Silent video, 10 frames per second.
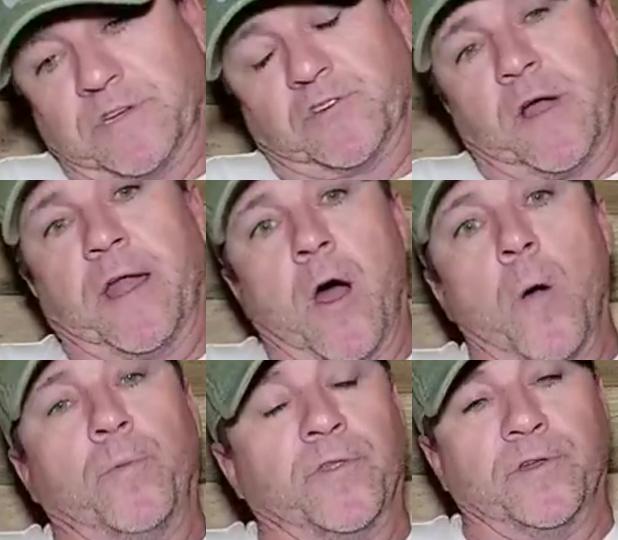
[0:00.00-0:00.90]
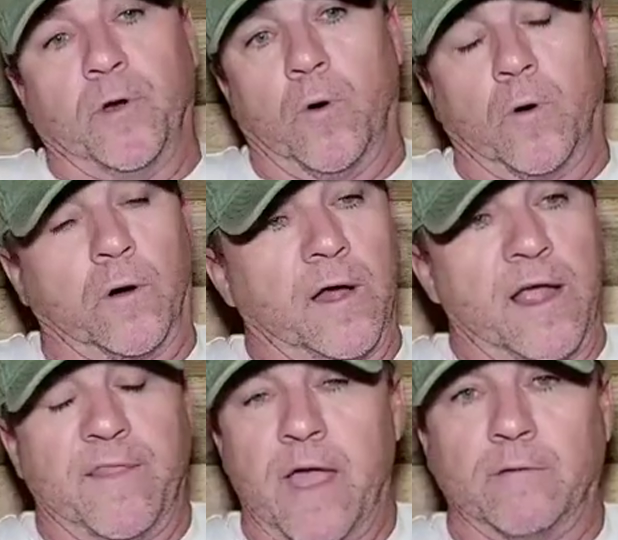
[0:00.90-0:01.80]
to try to open the door,
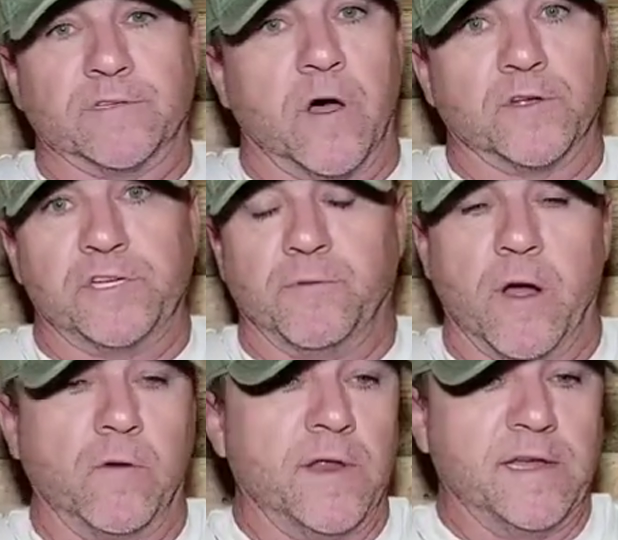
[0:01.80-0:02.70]
and that was all she wrote, and he